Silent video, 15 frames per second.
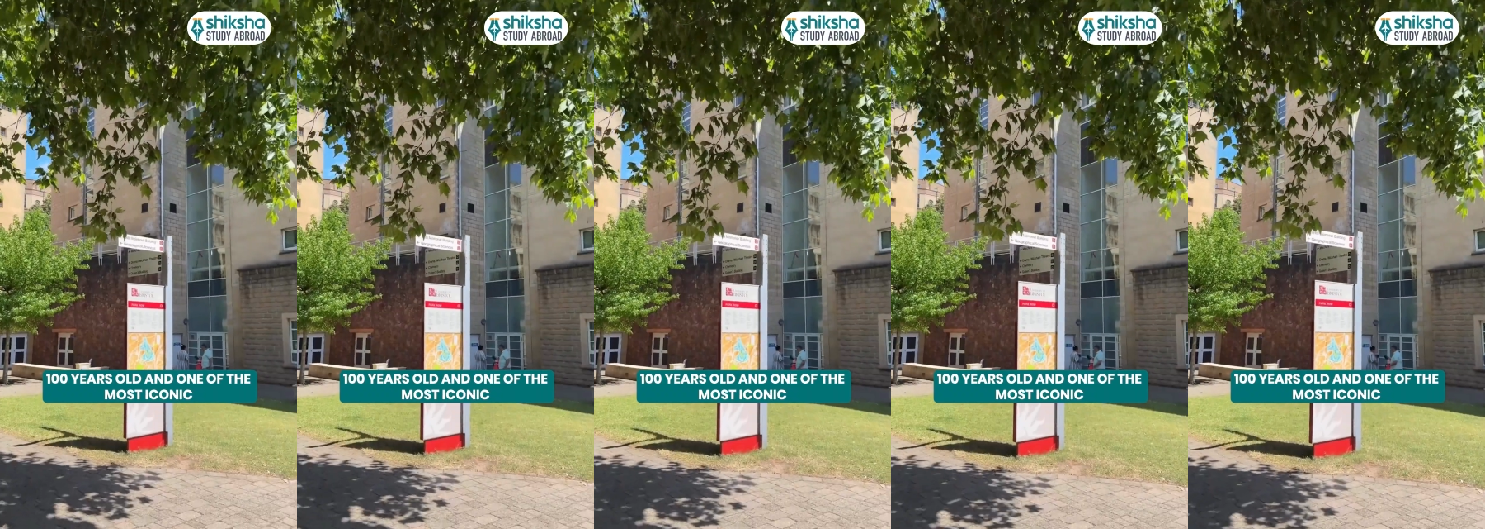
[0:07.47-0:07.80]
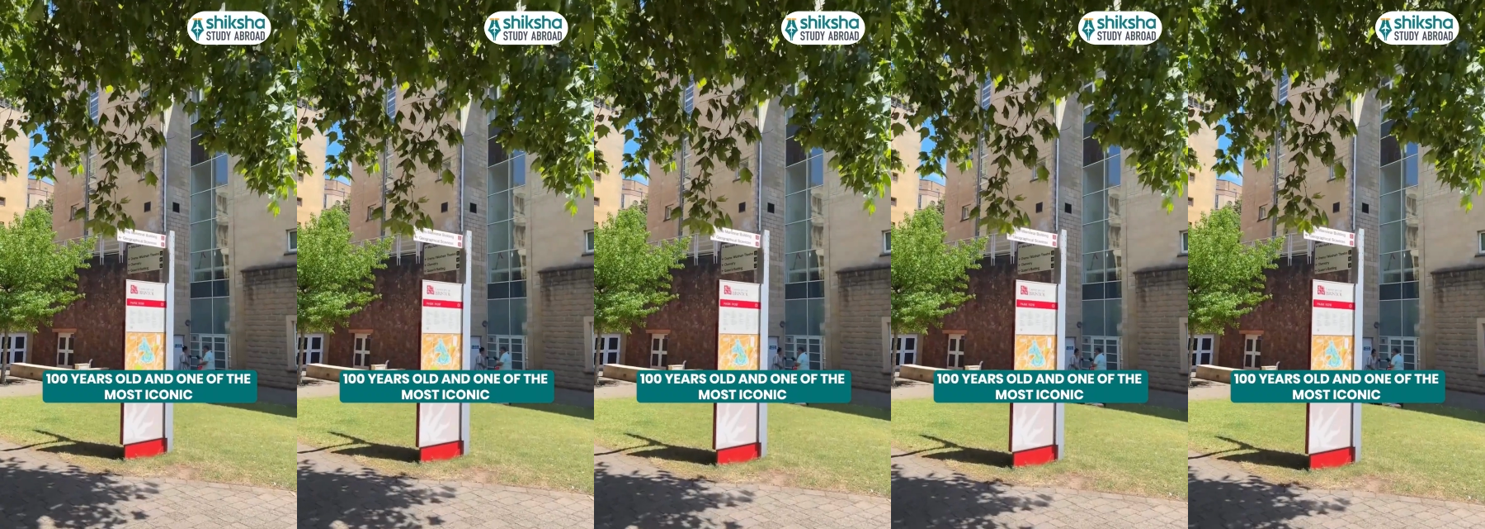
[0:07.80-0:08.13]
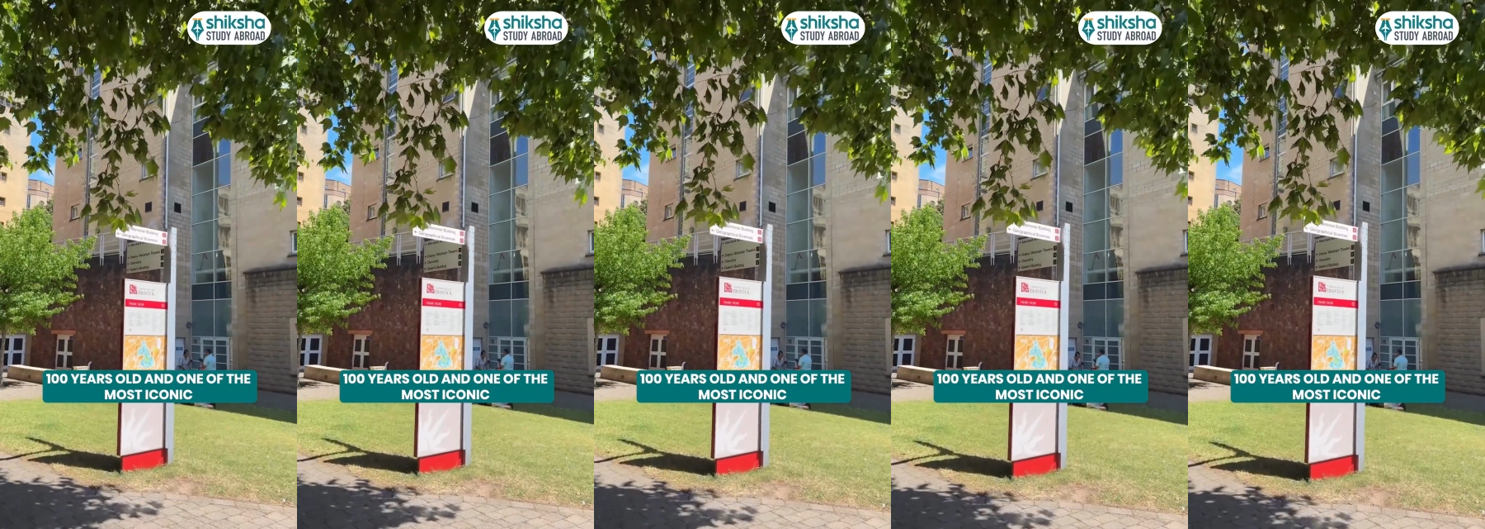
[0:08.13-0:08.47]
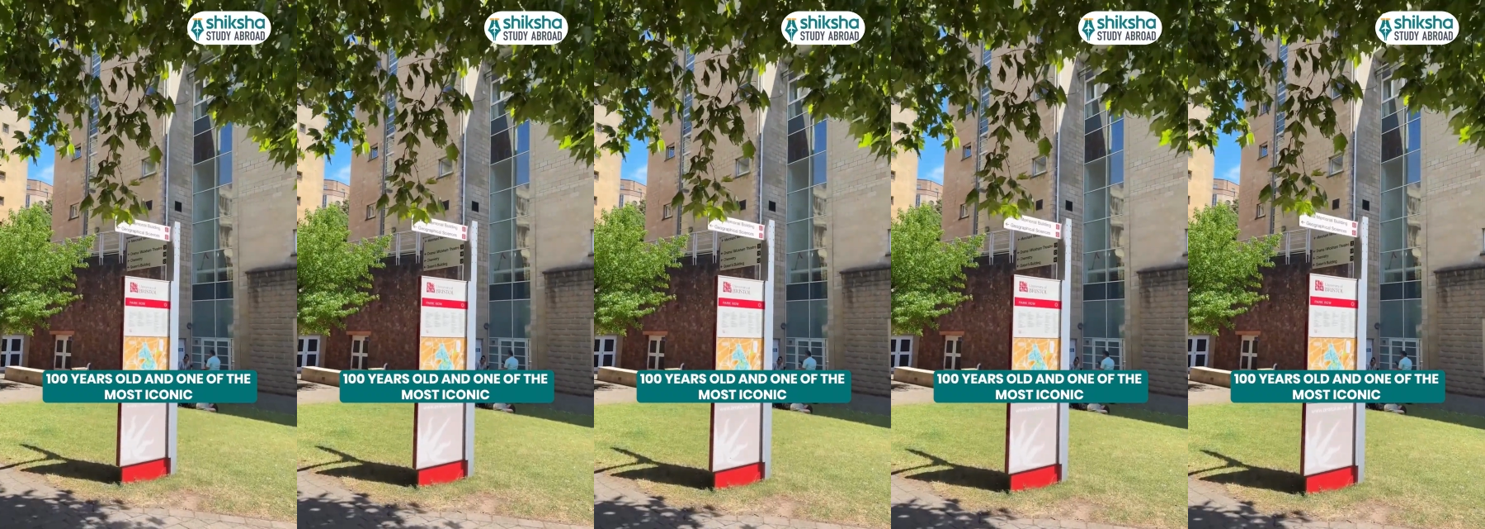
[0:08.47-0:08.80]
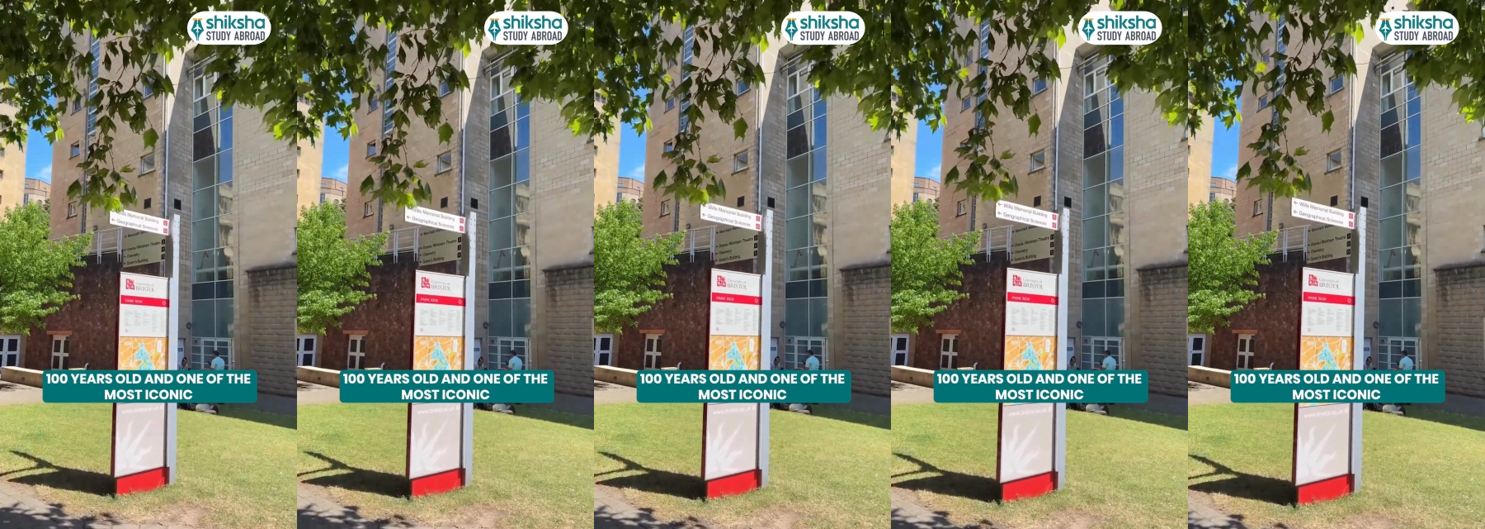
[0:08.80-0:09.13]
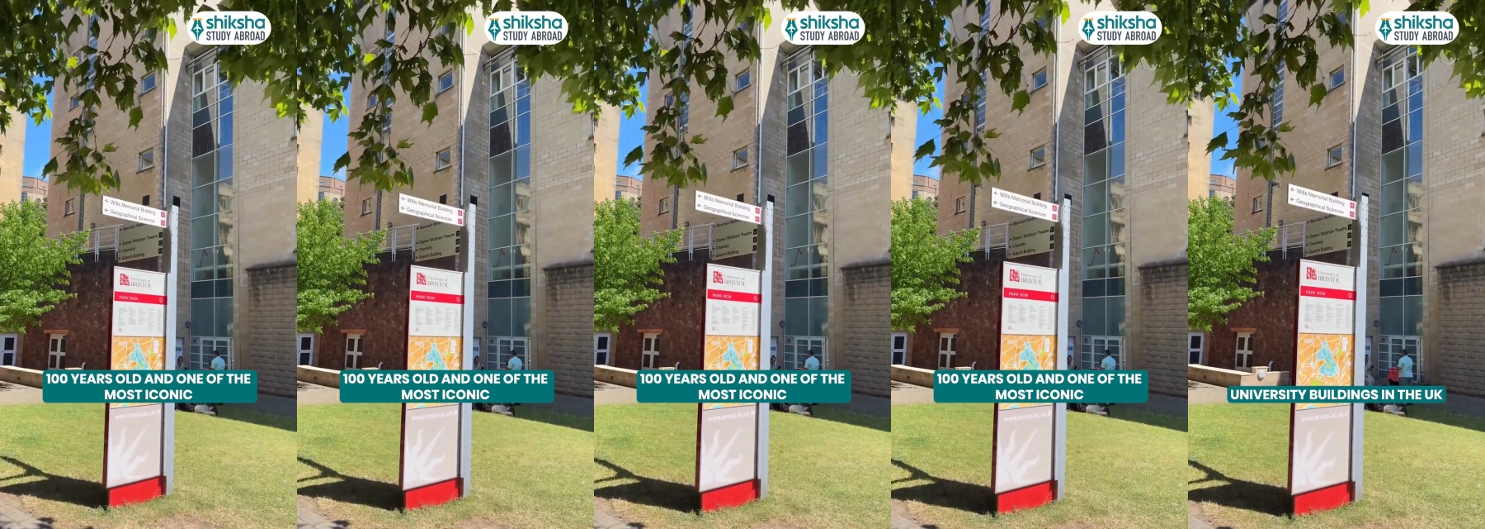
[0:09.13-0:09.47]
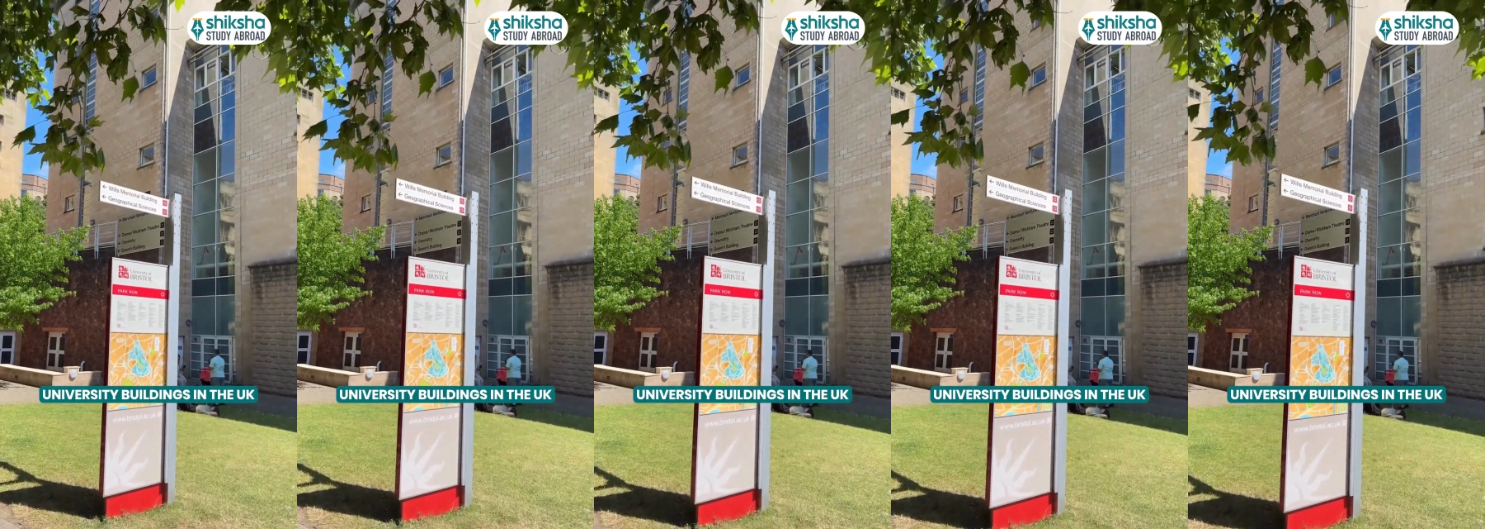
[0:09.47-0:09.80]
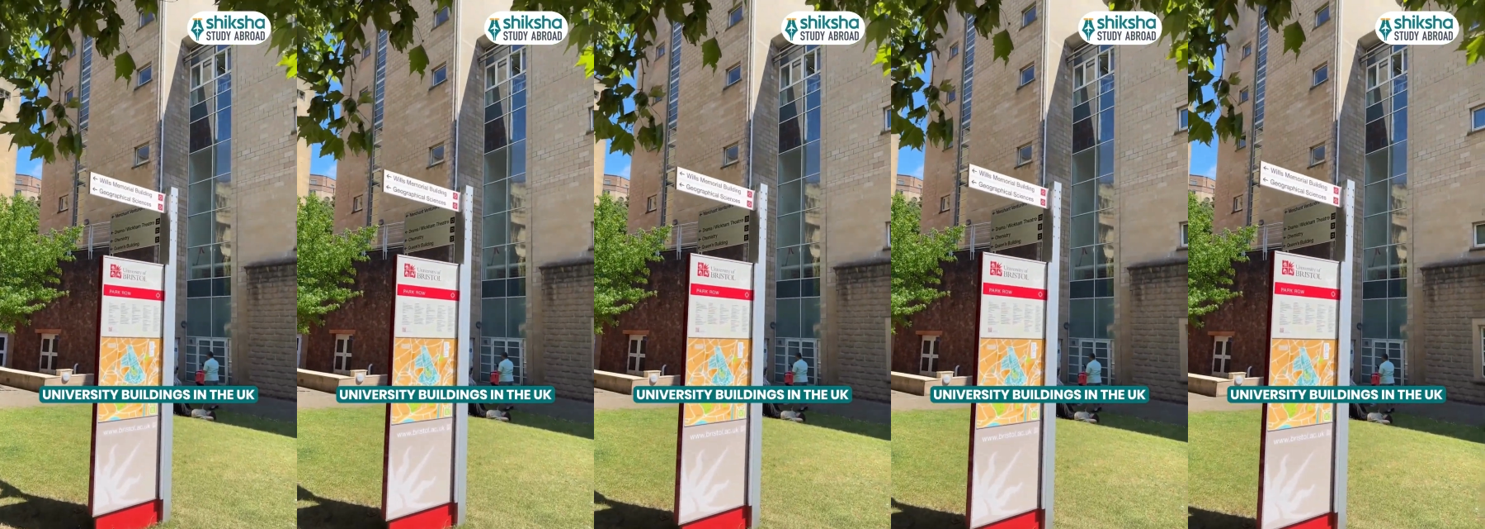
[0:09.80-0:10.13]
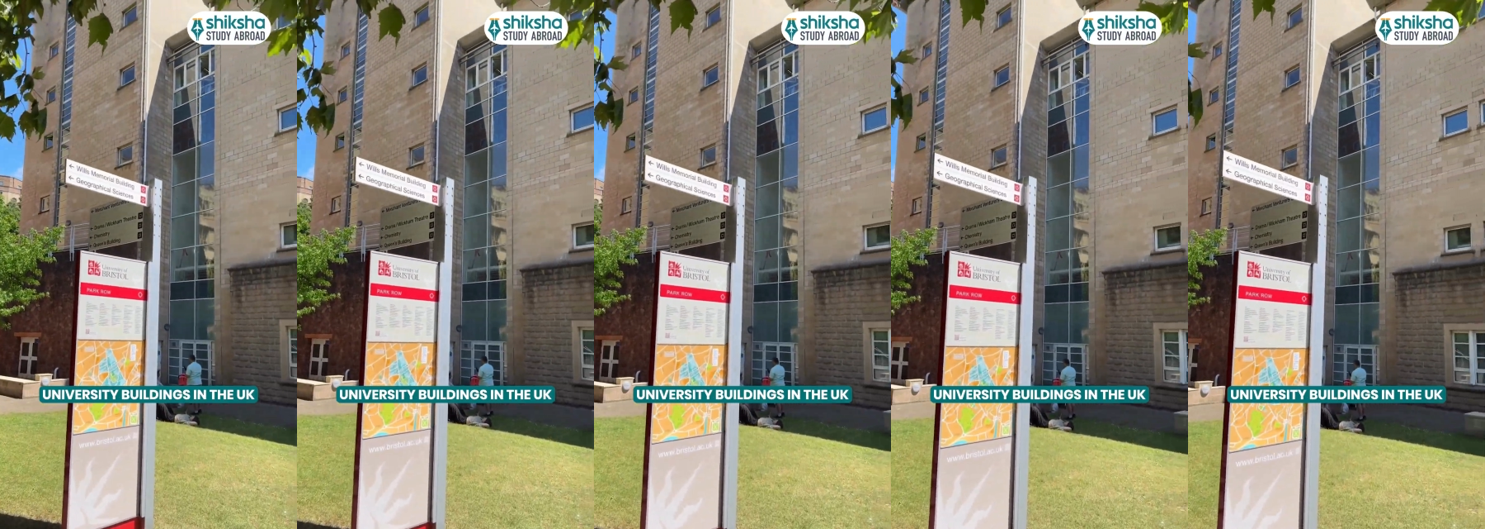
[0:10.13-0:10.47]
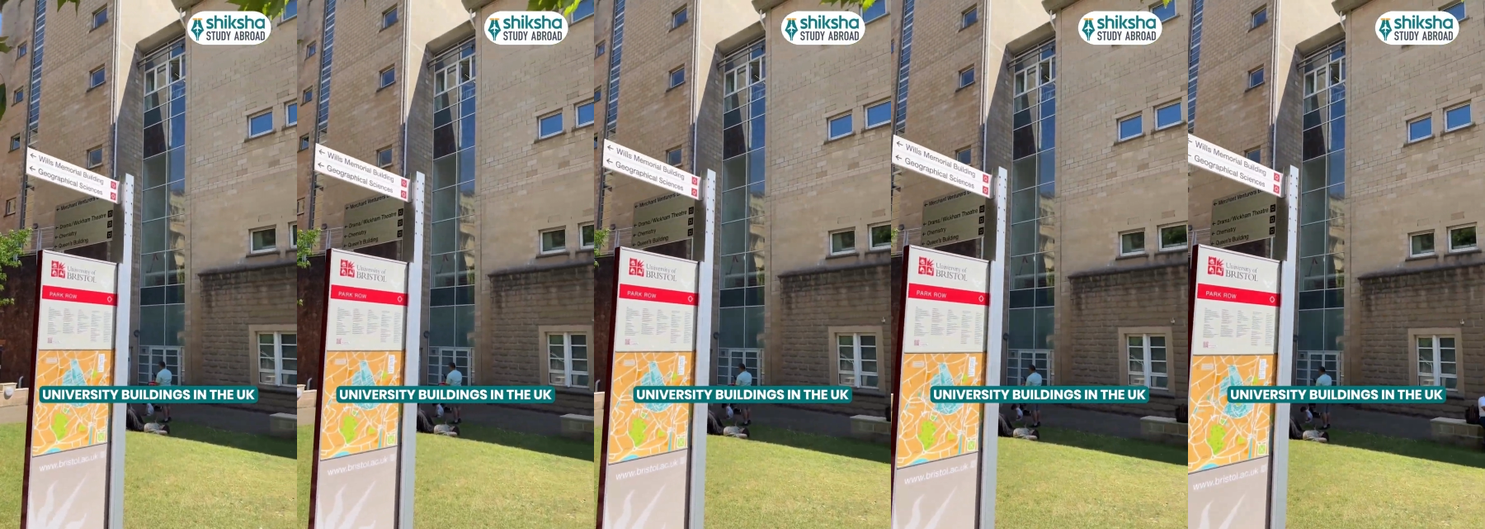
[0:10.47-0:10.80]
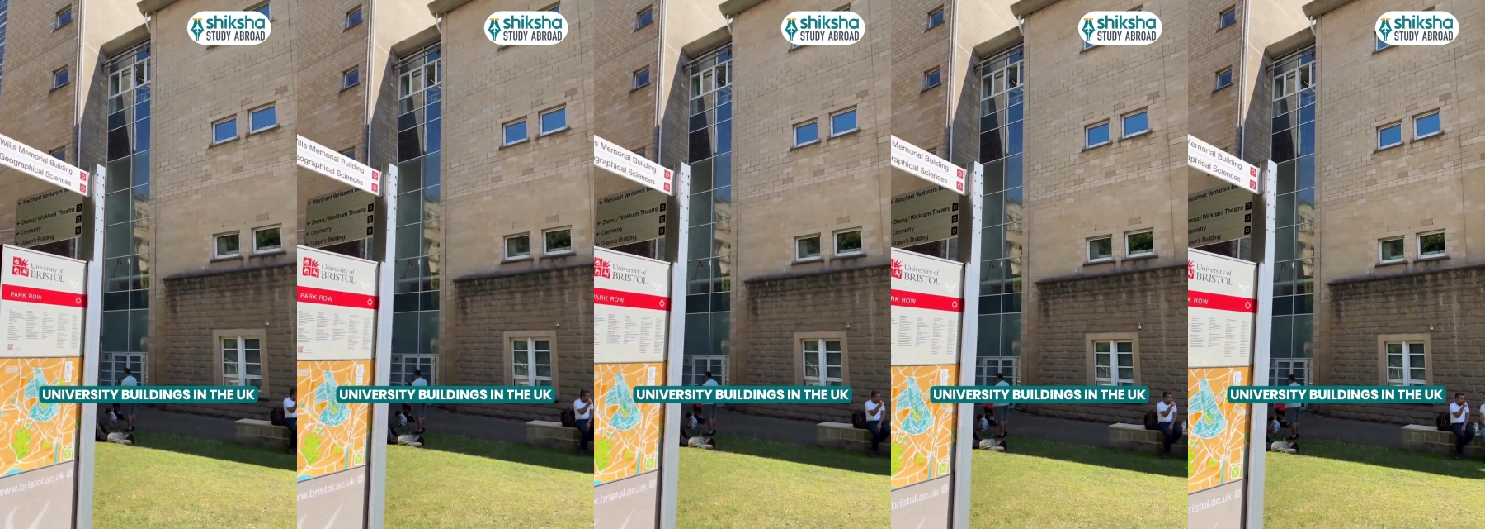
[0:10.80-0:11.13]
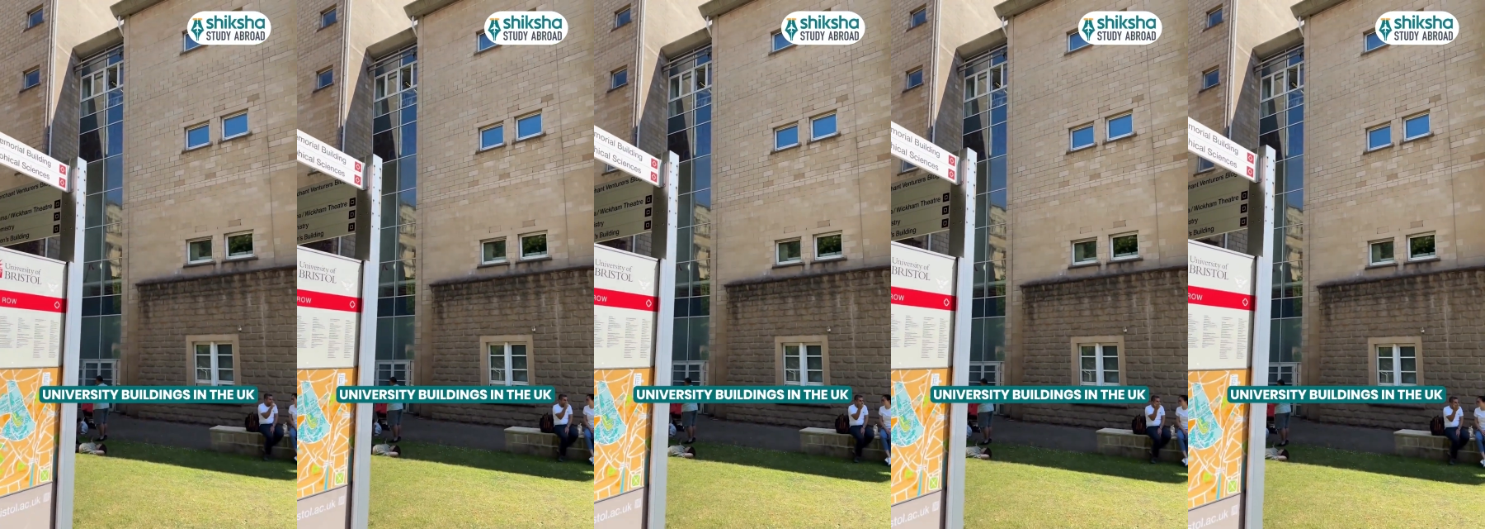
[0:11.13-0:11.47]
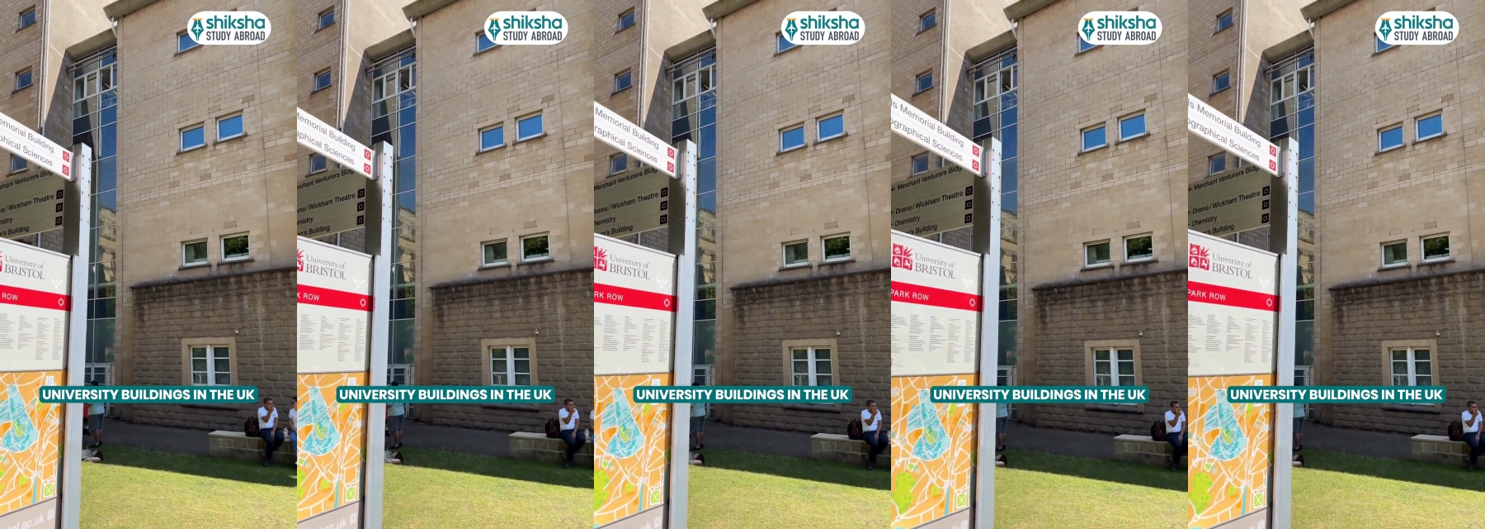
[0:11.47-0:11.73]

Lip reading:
No face is visible, so there are no lips to read.